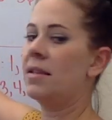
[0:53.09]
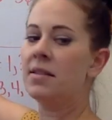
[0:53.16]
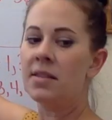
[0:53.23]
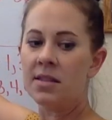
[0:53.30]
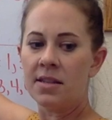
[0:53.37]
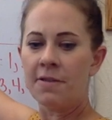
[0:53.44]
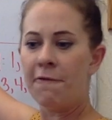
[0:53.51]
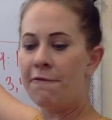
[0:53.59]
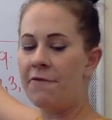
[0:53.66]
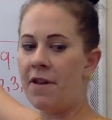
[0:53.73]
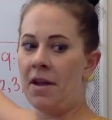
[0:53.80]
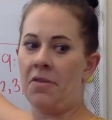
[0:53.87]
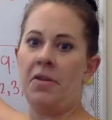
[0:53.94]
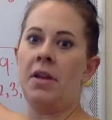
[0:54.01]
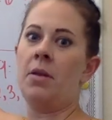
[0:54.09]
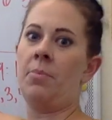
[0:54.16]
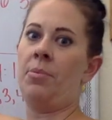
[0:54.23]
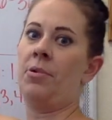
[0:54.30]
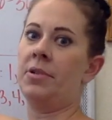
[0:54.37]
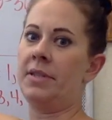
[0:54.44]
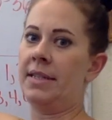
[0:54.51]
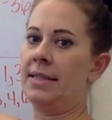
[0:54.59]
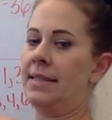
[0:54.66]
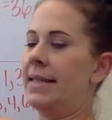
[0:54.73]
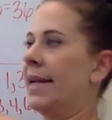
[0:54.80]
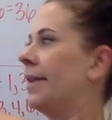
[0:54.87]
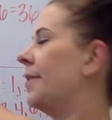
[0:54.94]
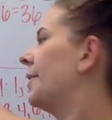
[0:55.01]
is a very important
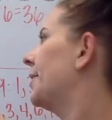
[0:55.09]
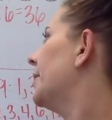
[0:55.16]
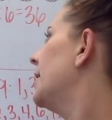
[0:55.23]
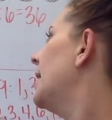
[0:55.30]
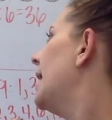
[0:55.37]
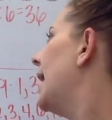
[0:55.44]
standard.